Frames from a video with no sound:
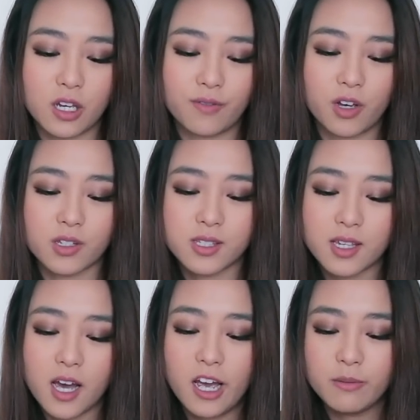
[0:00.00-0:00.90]
So I've got
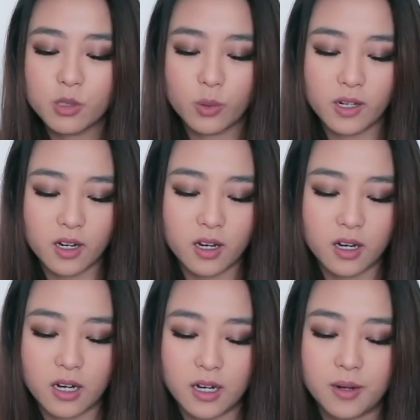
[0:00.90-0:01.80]
Skype,
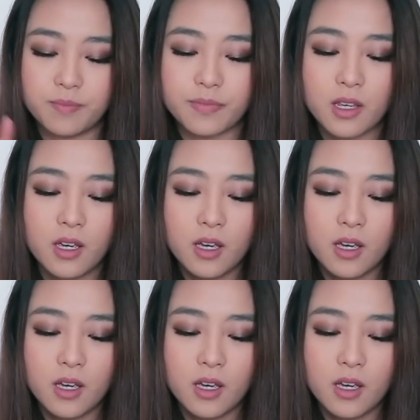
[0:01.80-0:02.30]
Twitter,